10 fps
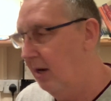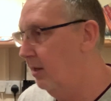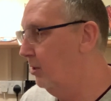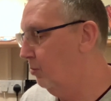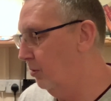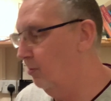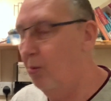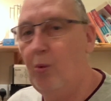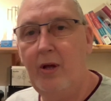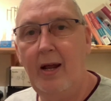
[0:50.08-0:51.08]
This one's
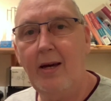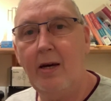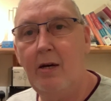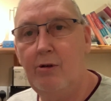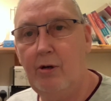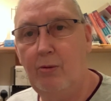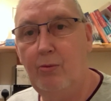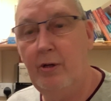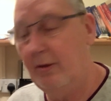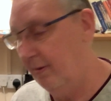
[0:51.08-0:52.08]
more than 8 years
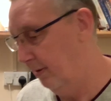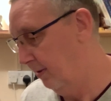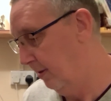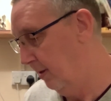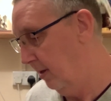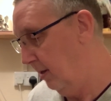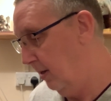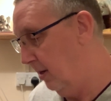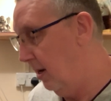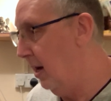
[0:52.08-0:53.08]
old,
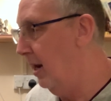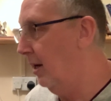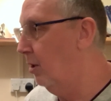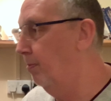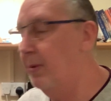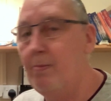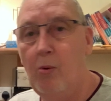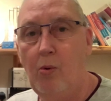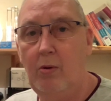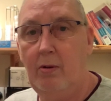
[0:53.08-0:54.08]
and it could be
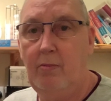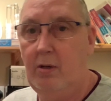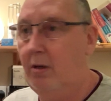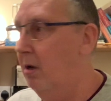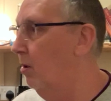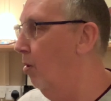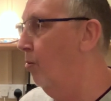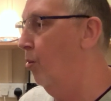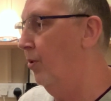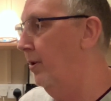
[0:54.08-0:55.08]
more, well, a lot
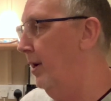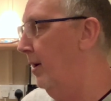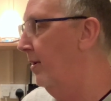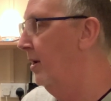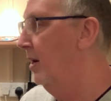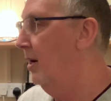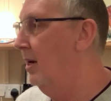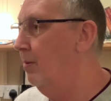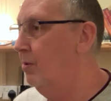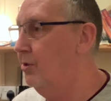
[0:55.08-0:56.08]
more than that.
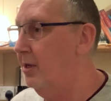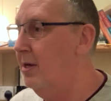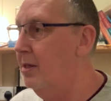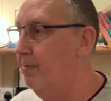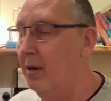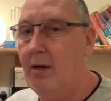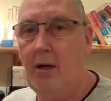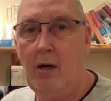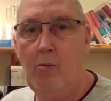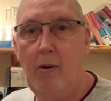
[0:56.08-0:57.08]
It was in the
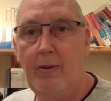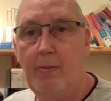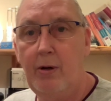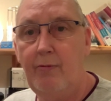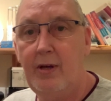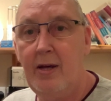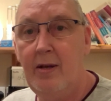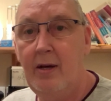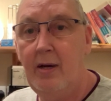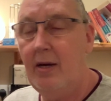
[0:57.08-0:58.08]
bungalow when we moved
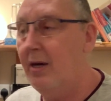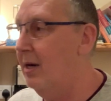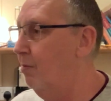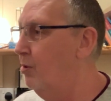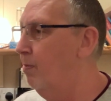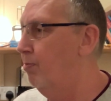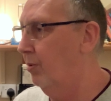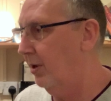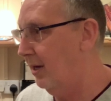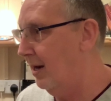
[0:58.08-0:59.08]
in. It was
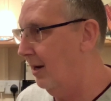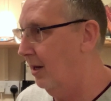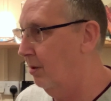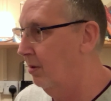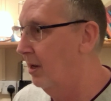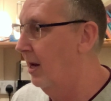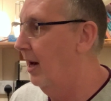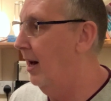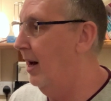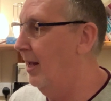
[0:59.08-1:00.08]
bright yellow,
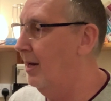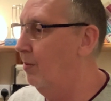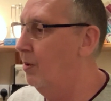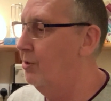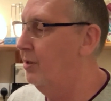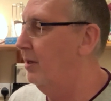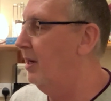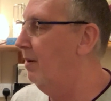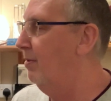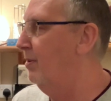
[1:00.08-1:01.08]
and it wasn't
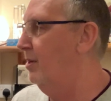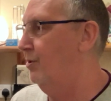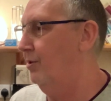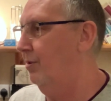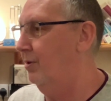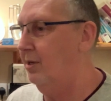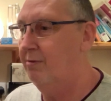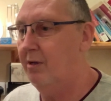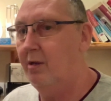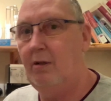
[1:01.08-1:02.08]
even this size. It
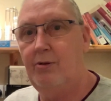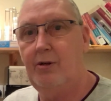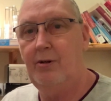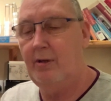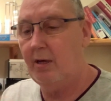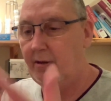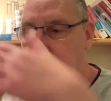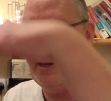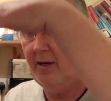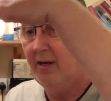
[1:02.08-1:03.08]
was a little tiny
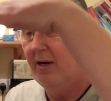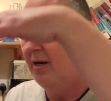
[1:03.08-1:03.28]
thing.